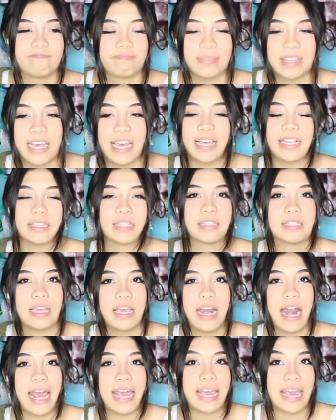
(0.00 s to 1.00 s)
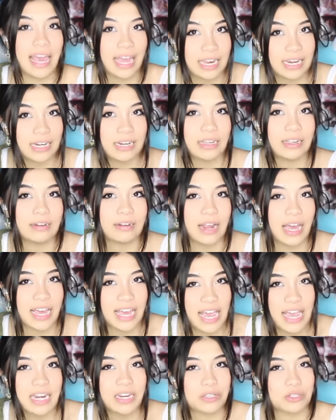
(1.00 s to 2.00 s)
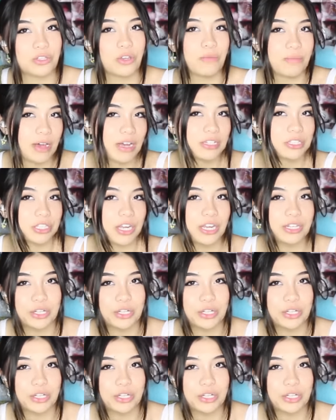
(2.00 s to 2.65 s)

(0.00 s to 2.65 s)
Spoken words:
this, and I hate it. I hate it so much.